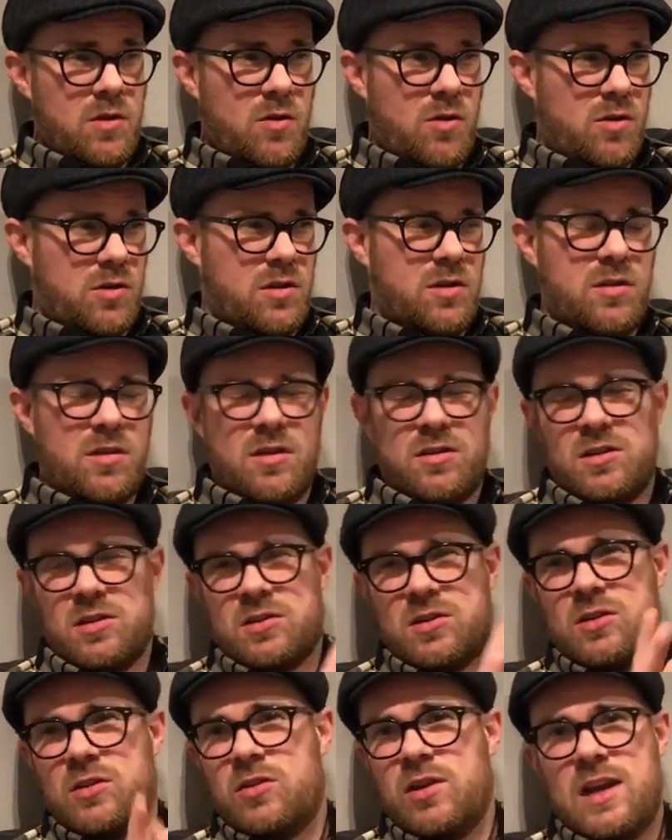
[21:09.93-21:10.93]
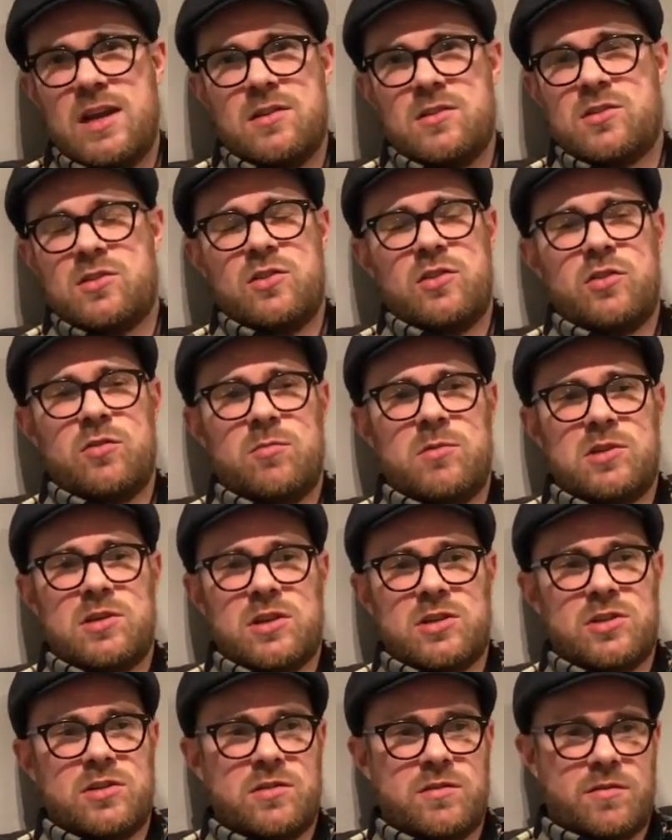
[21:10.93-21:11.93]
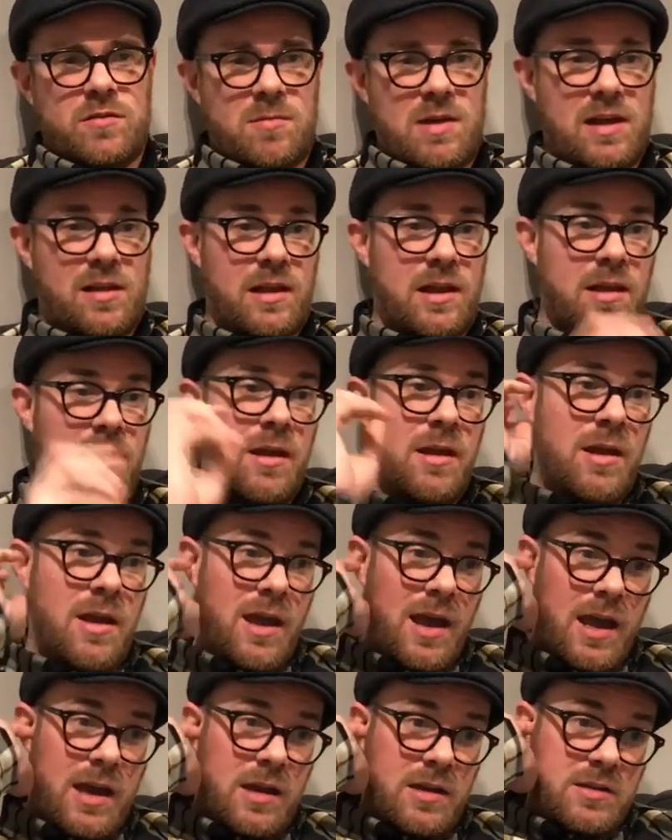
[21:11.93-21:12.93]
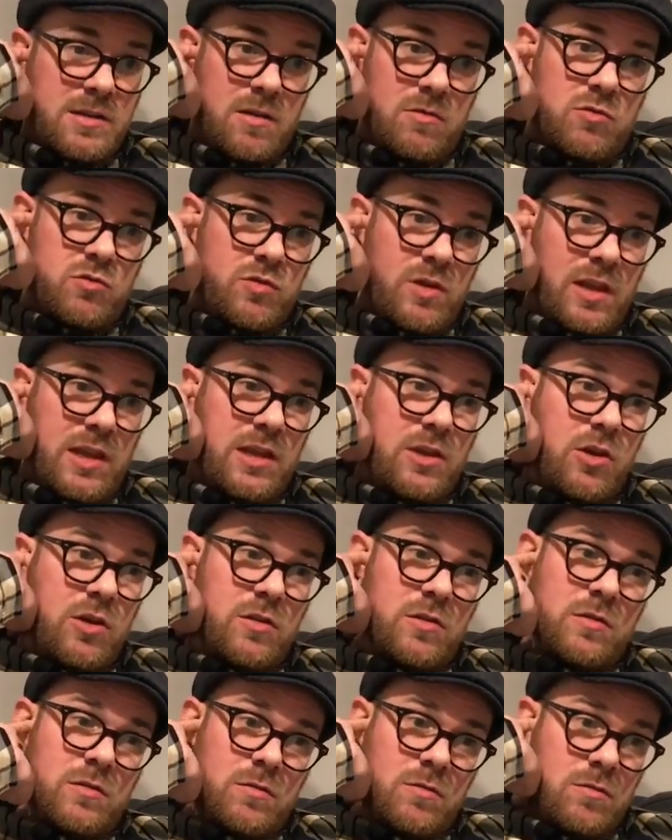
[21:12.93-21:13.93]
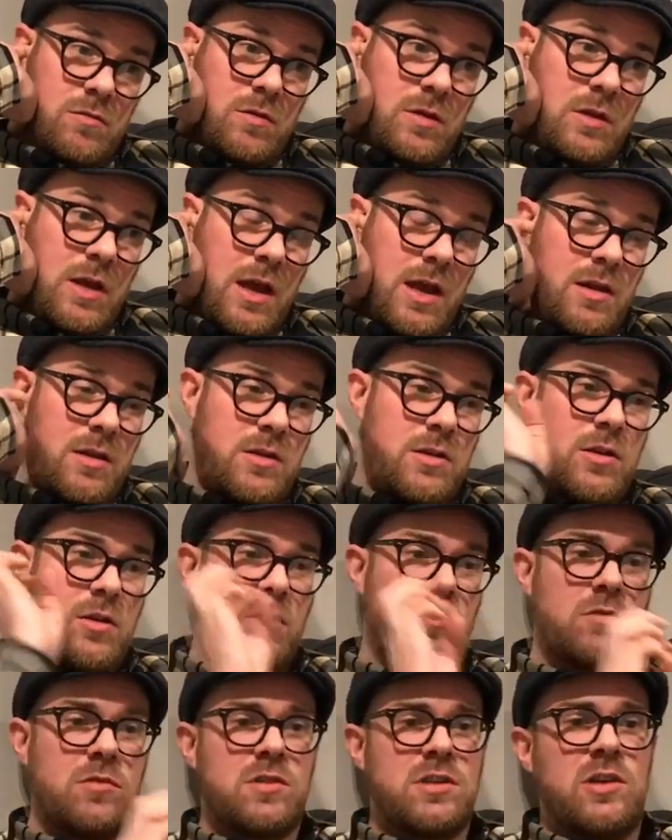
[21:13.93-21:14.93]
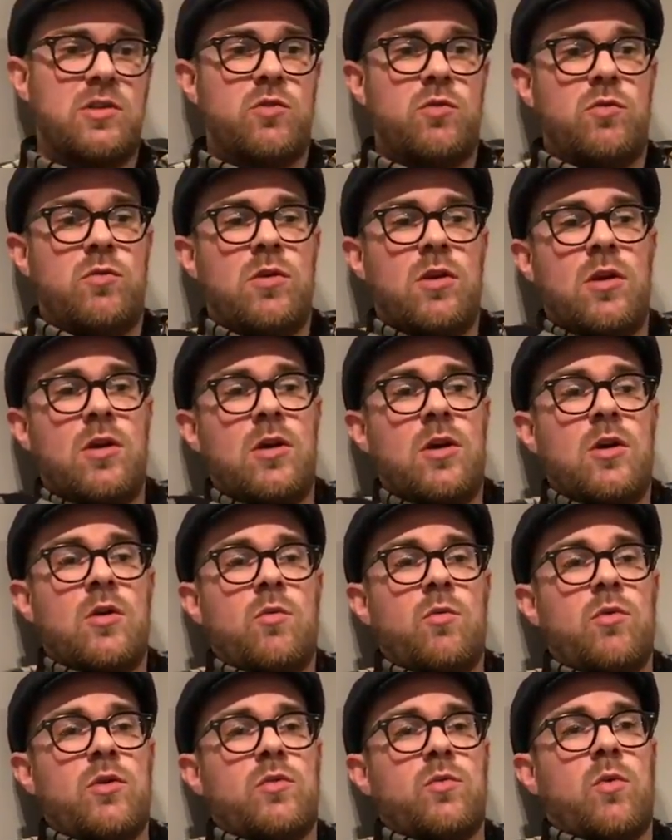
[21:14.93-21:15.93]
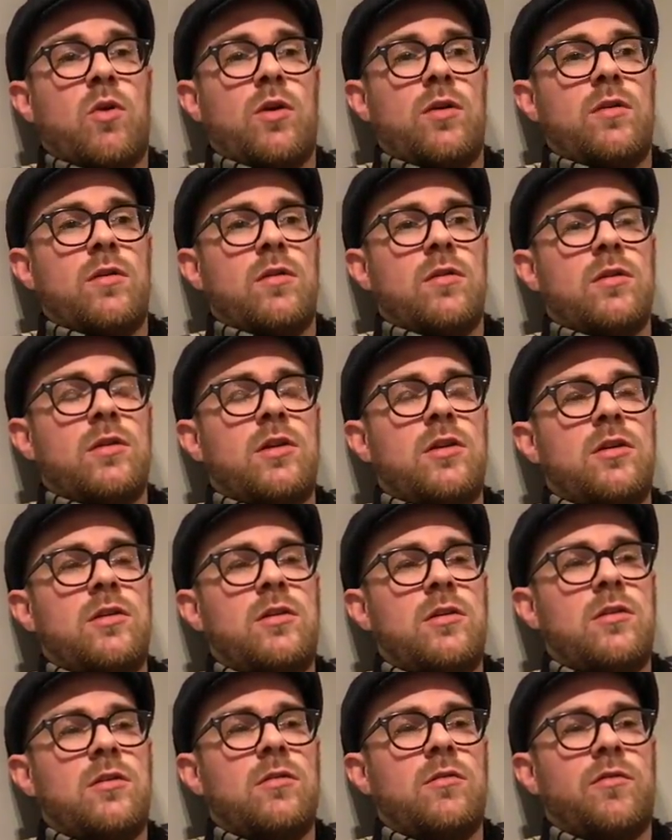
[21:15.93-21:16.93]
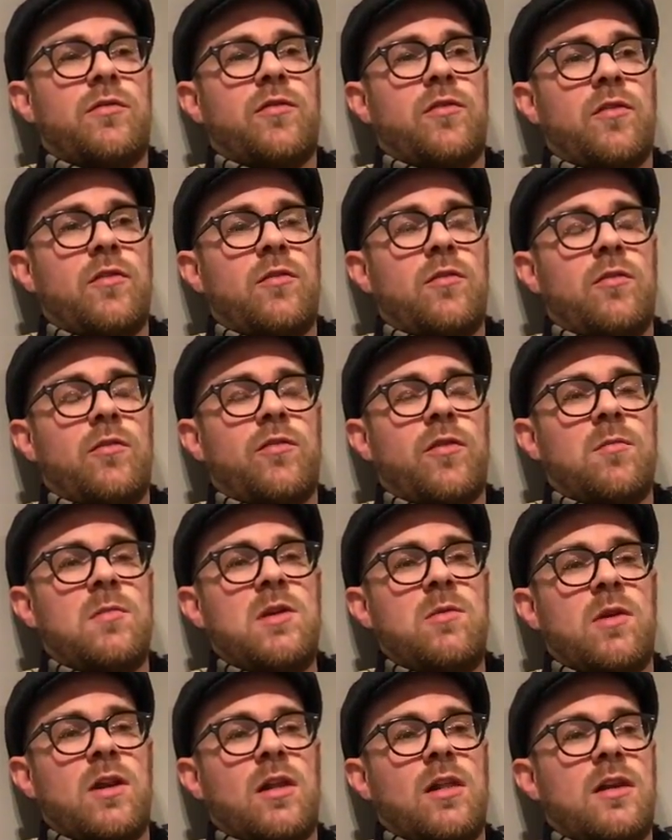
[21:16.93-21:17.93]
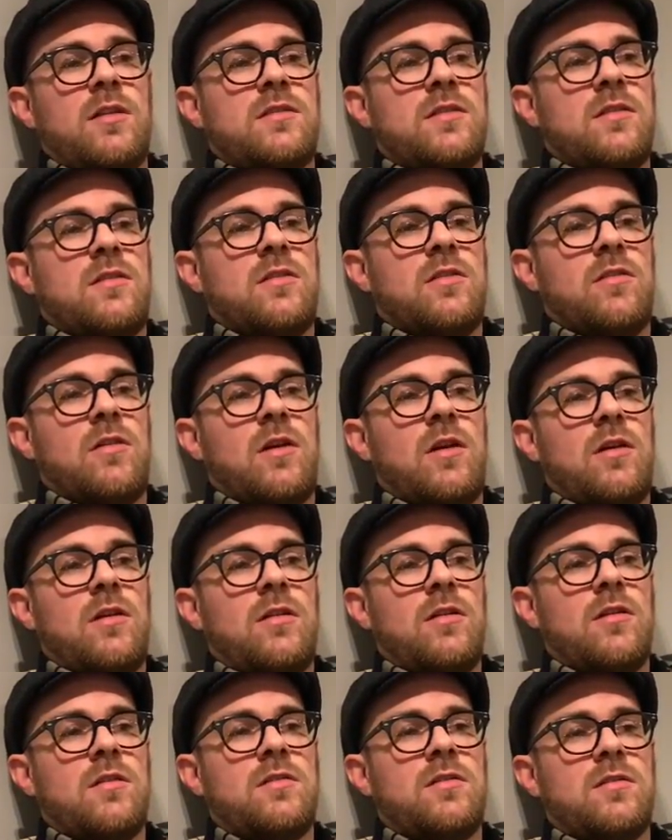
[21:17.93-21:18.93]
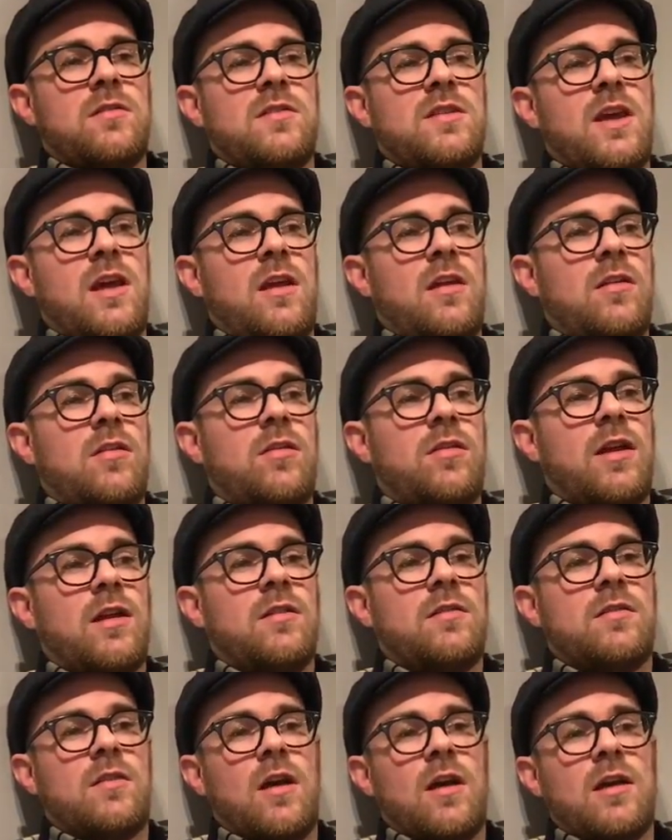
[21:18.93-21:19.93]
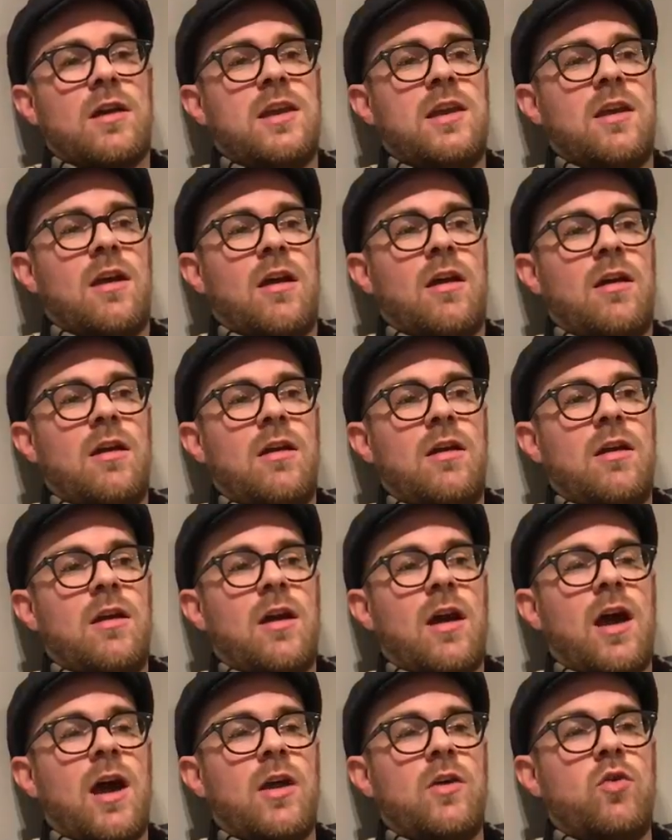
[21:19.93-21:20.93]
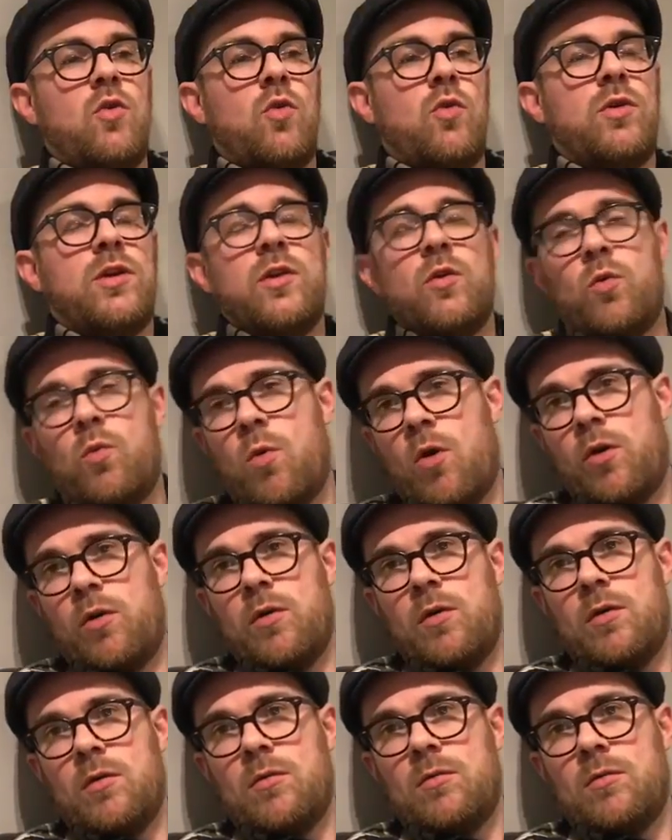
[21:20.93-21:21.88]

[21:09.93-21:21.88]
Or they're just great studio musicians from LA, and it sounds really good. And you know, Seal would want you. For me, when I listen to it, there's certain things that I hear, I know he'll want,